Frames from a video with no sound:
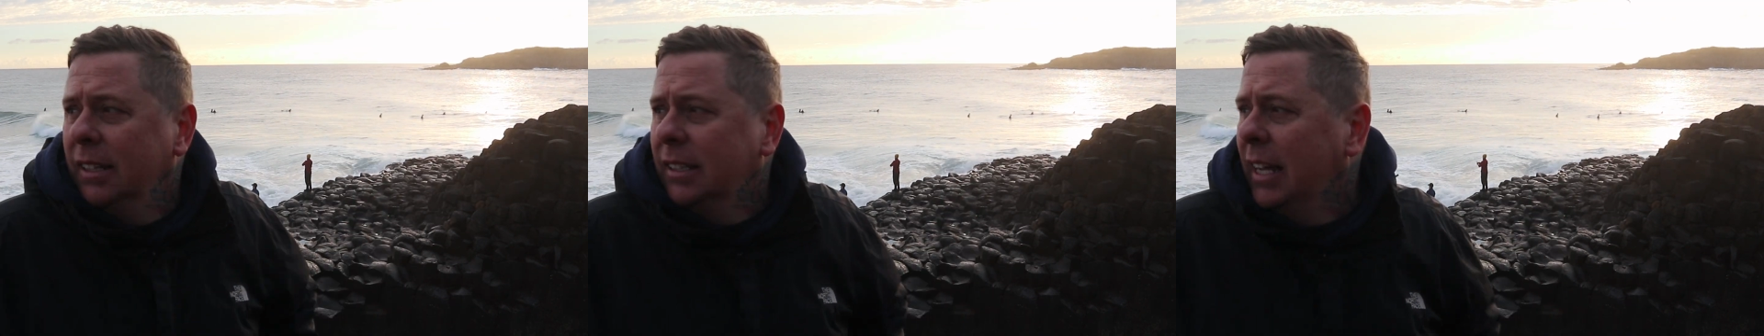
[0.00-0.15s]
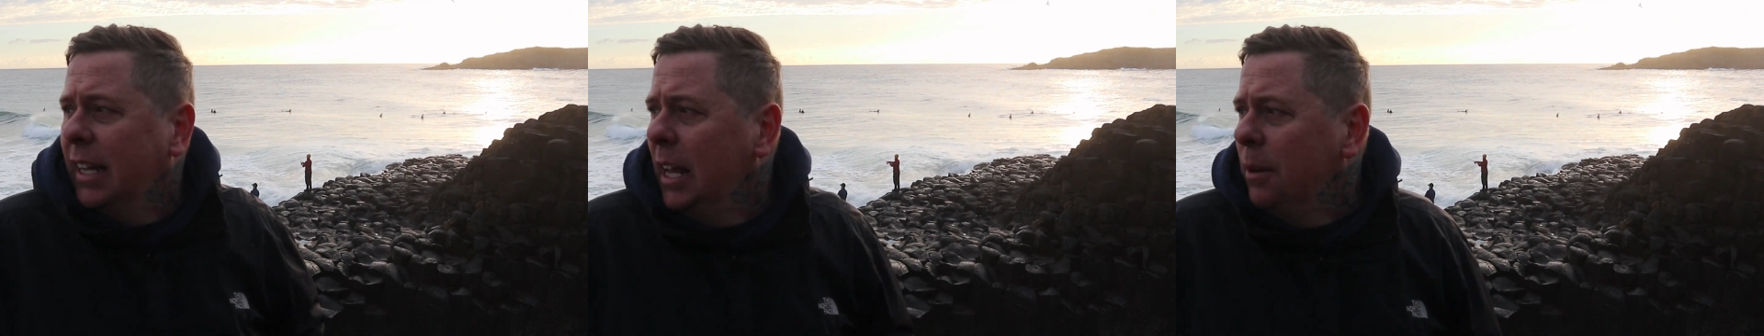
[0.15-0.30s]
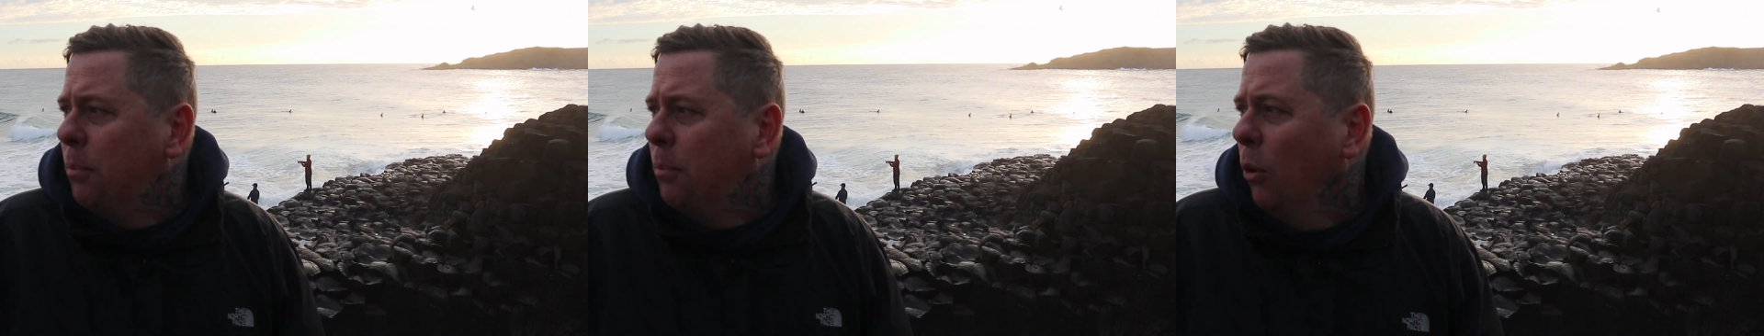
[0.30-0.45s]
this
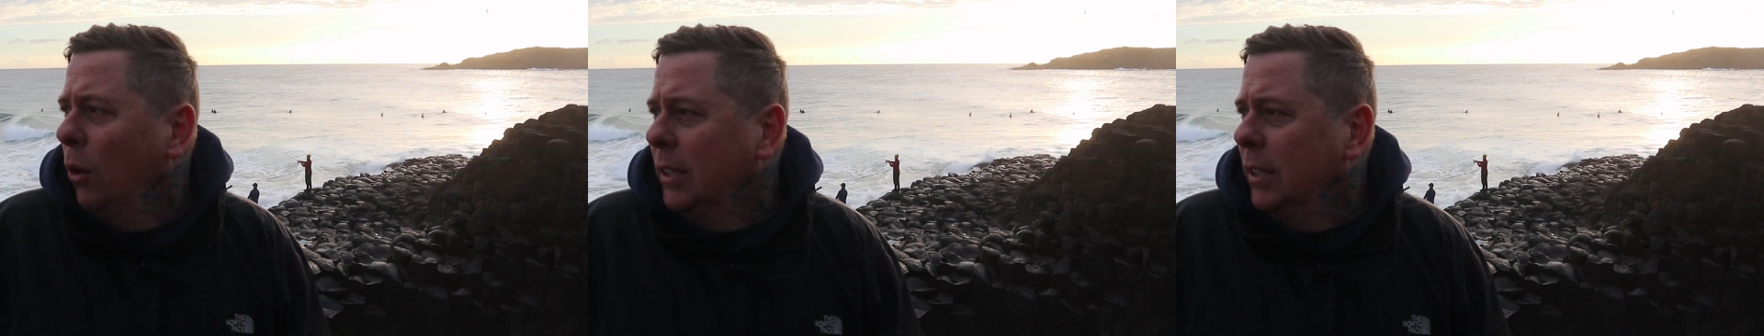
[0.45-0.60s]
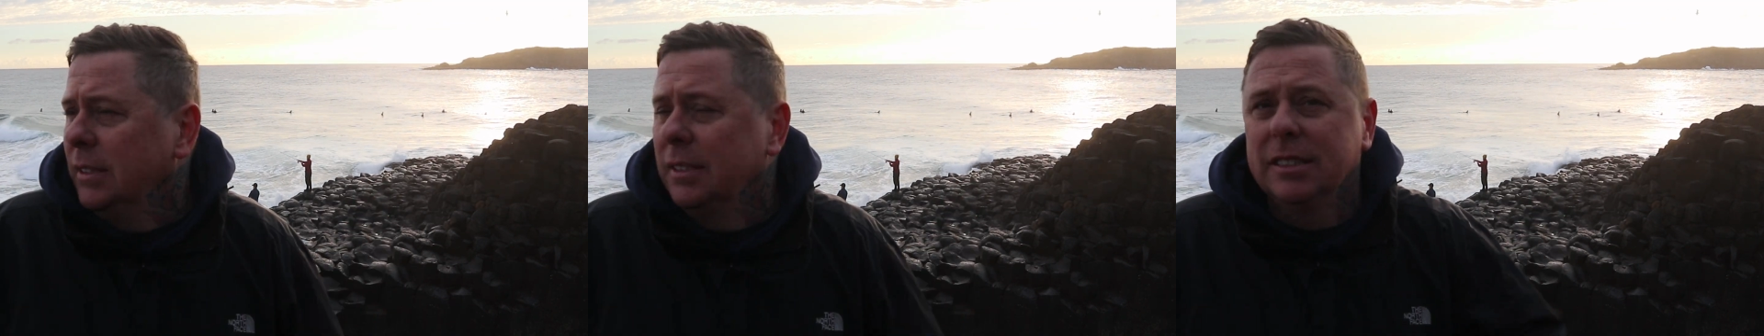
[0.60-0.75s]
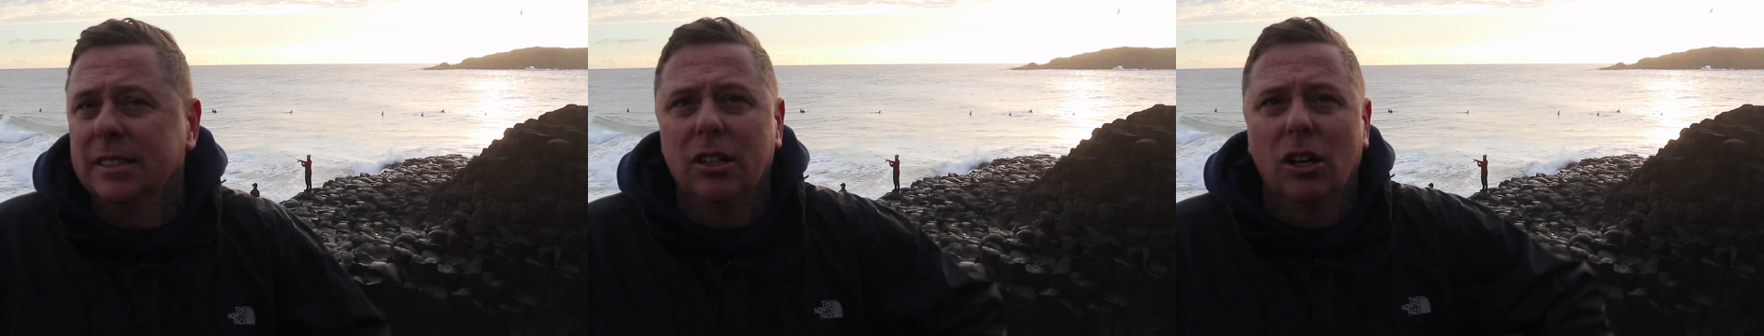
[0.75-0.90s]
head
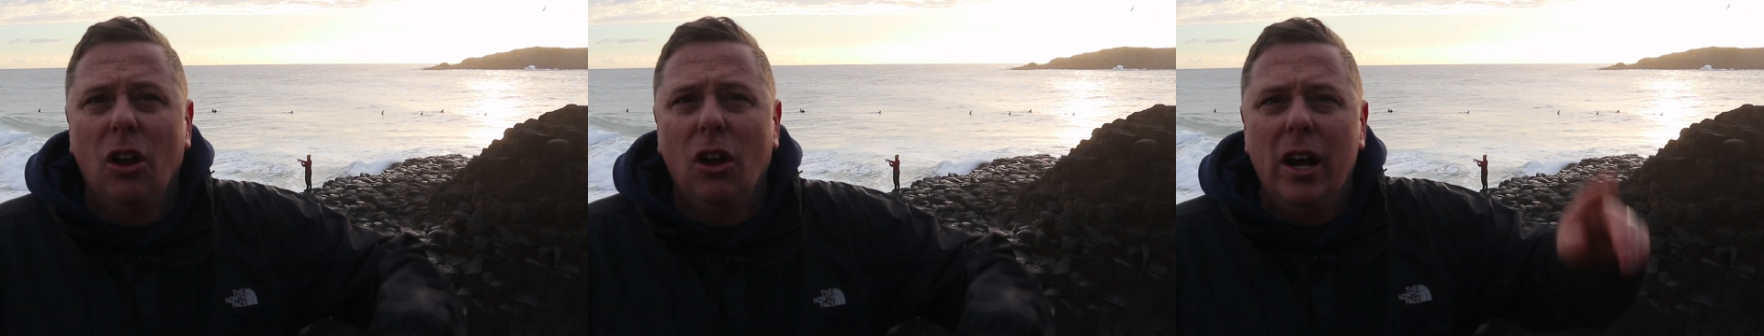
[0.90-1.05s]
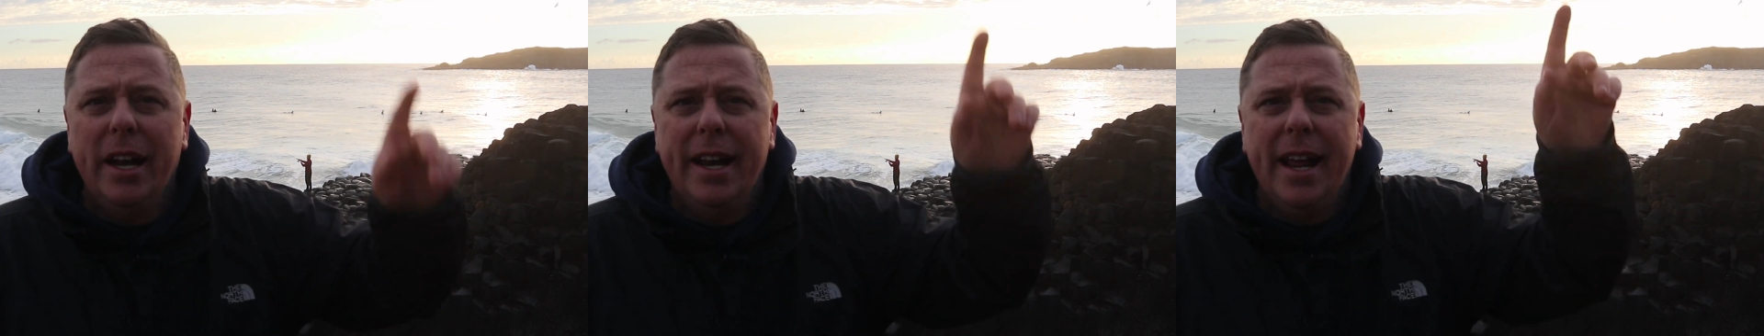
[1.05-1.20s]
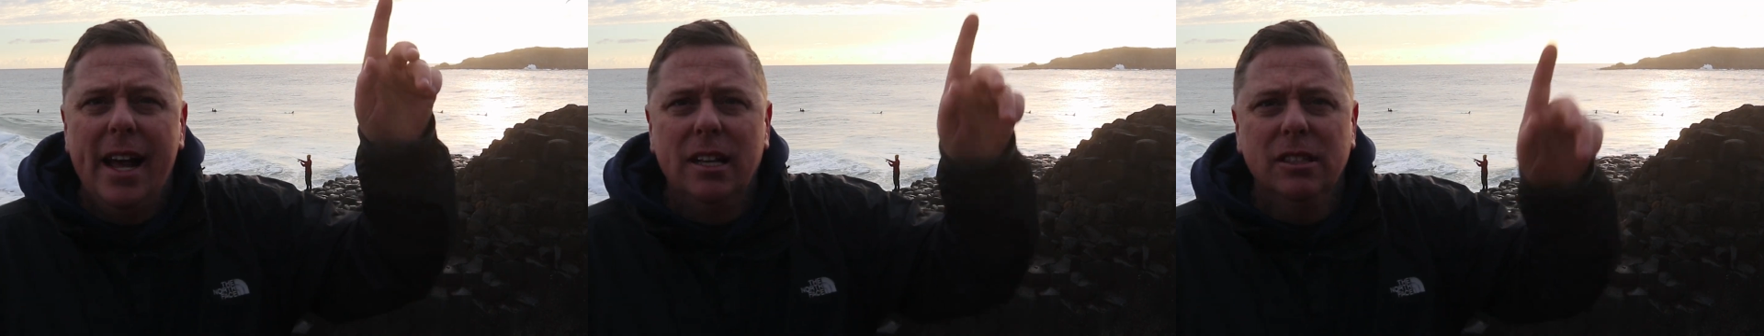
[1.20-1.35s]
point. There's a
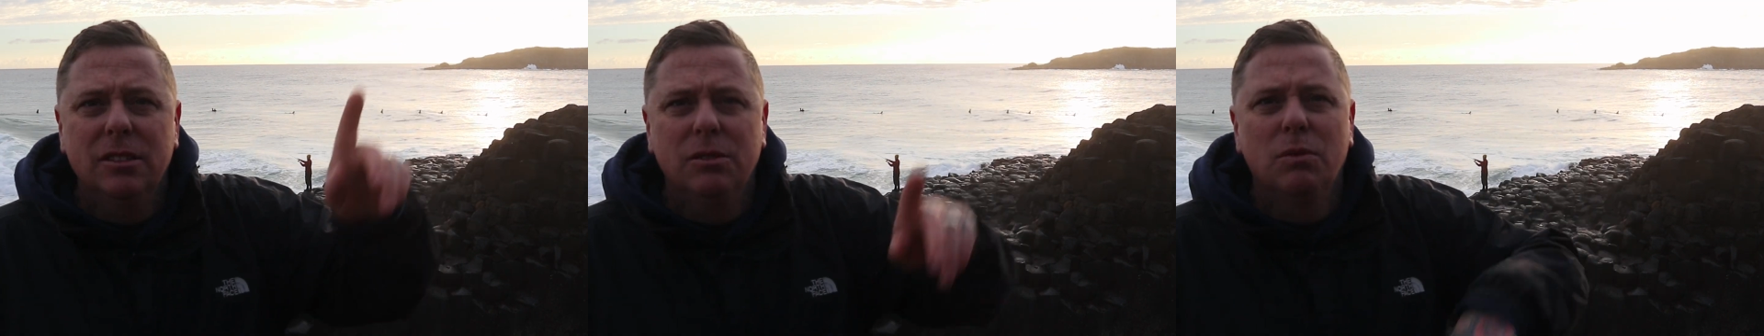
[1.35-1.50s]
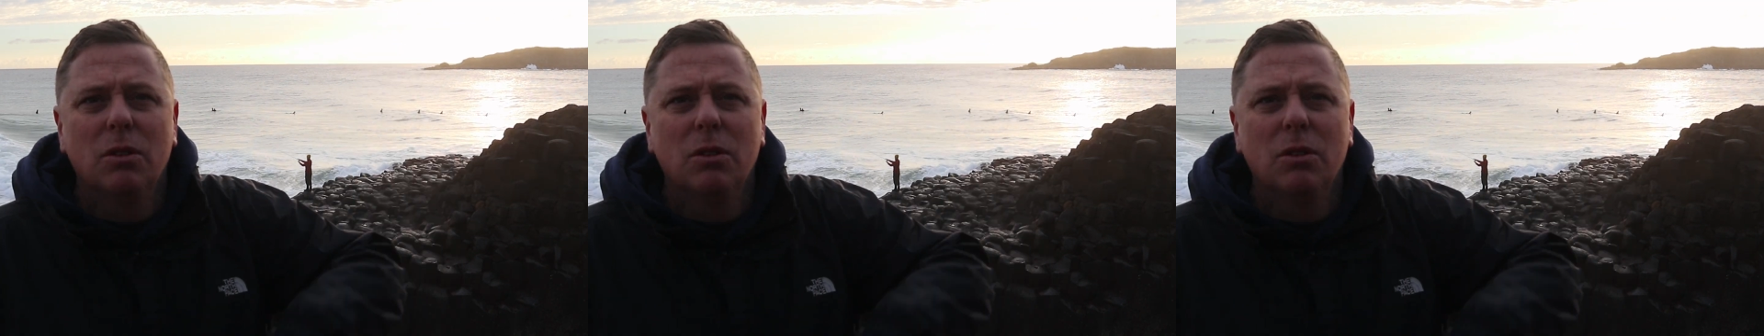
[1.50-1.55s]
lighthouse.